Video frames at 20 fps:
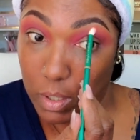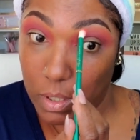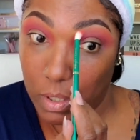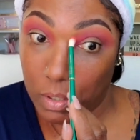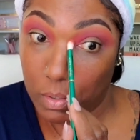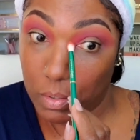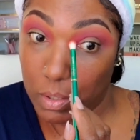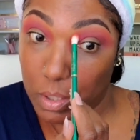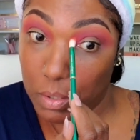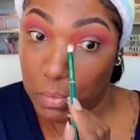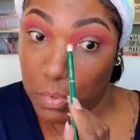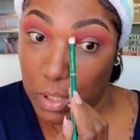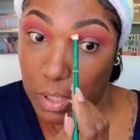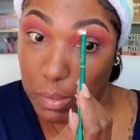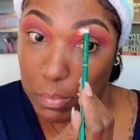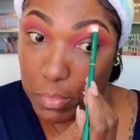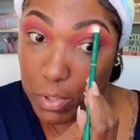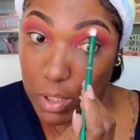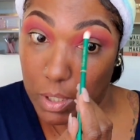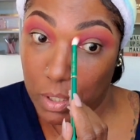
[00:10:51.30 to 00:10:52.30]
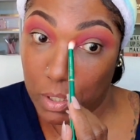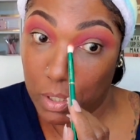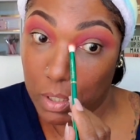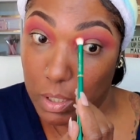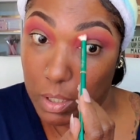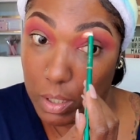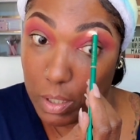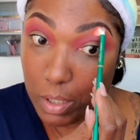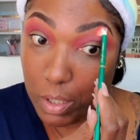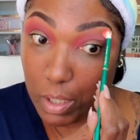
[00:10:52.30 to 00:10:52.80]
you know, sometimes
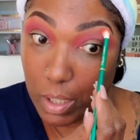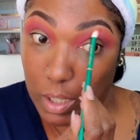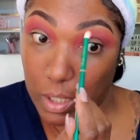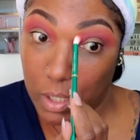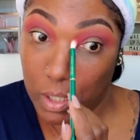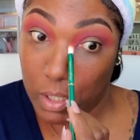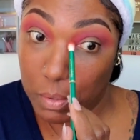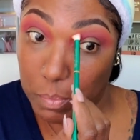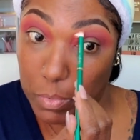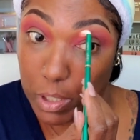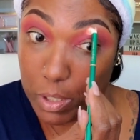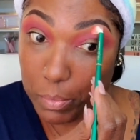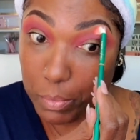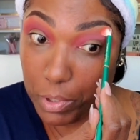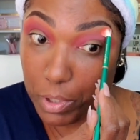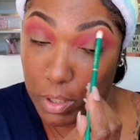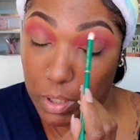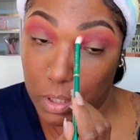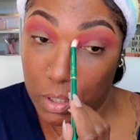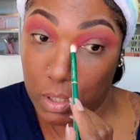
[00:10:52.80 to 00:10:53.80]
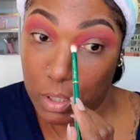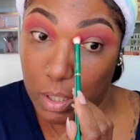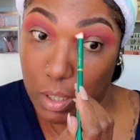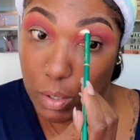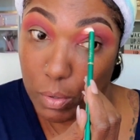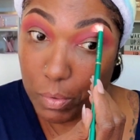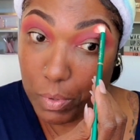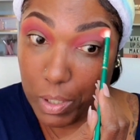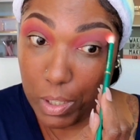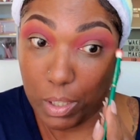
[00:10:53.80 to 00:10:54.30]
it's nice to be able to just
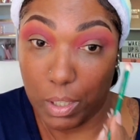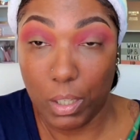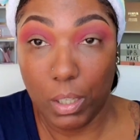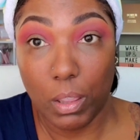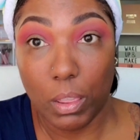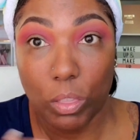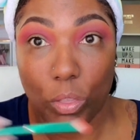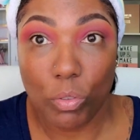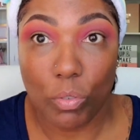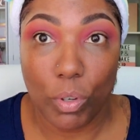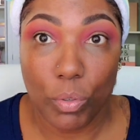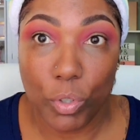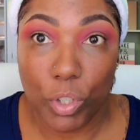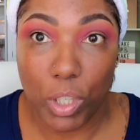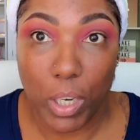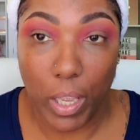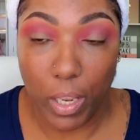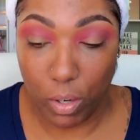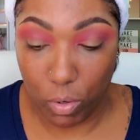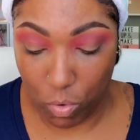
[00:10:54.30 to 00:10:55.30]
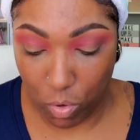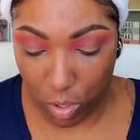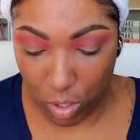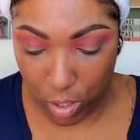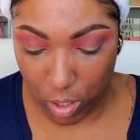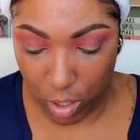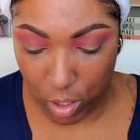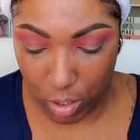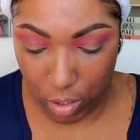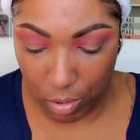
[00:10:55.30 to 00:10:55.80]
go in and throw shadow
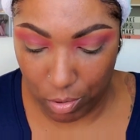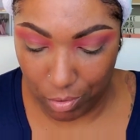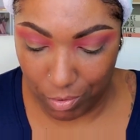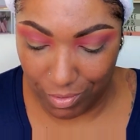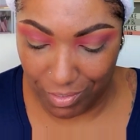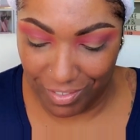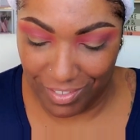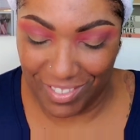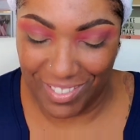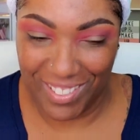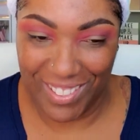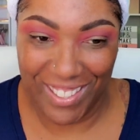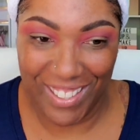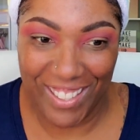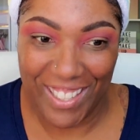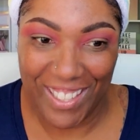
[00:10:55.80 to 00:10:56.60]
on and